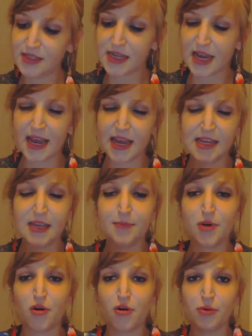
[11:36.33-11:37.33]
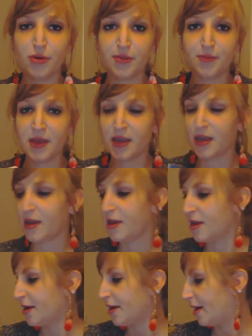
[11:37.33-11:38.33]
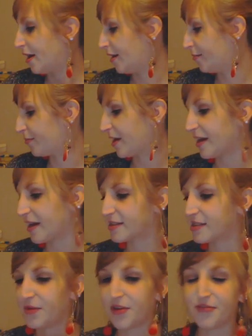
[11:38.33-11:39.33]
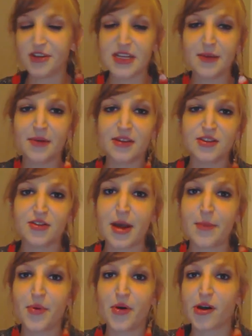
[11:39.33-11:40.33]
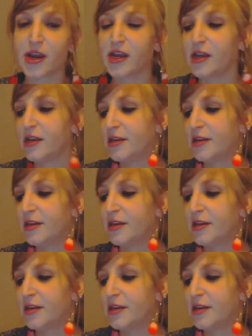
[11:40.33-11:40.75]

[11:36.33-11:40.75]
this guy I keep going with me, right next to me every time I scrapbook.